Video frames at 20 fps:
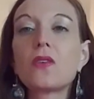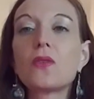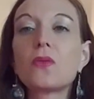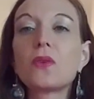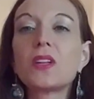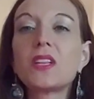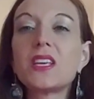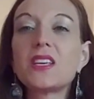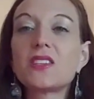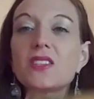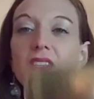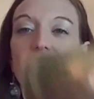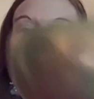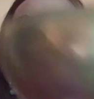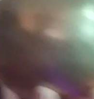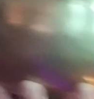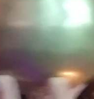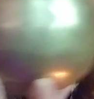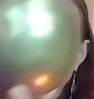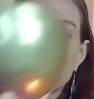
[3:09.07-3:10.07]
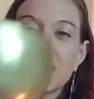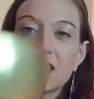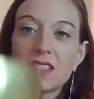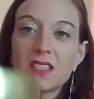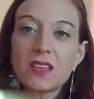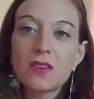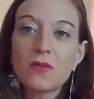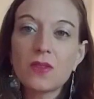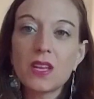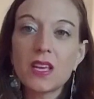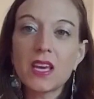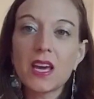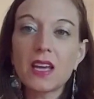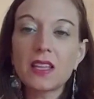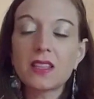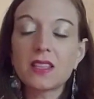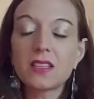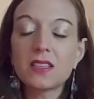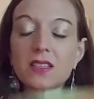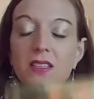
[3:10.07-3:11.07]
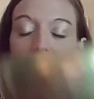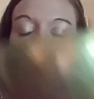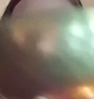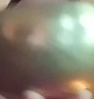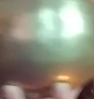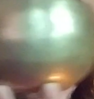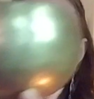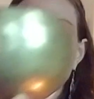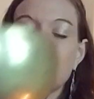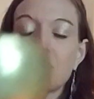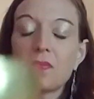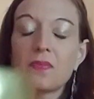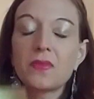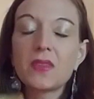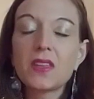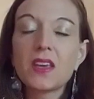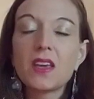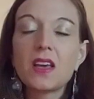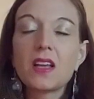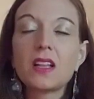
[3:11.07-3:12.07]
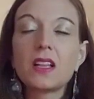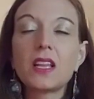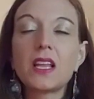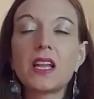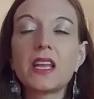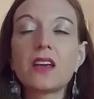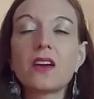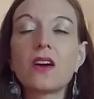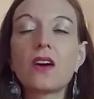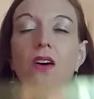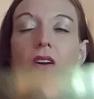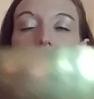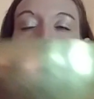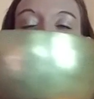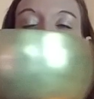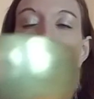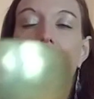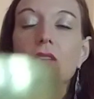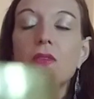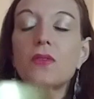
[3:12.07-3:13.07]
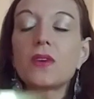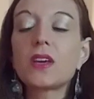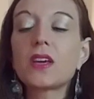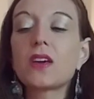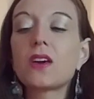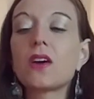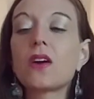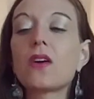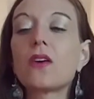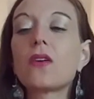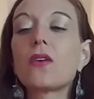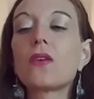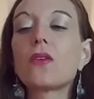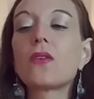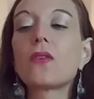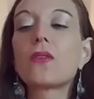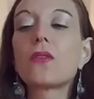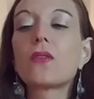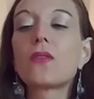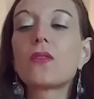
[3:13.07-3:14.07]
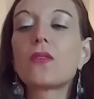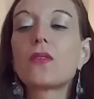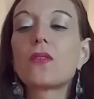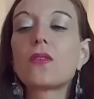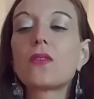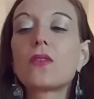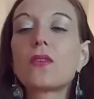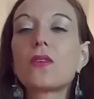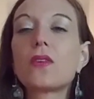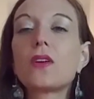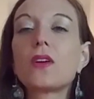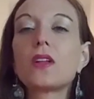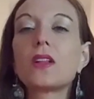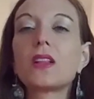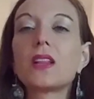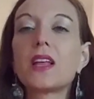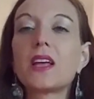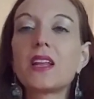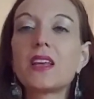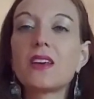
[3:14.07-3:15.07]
Releasing all negativity at this time, letting all of it go, letting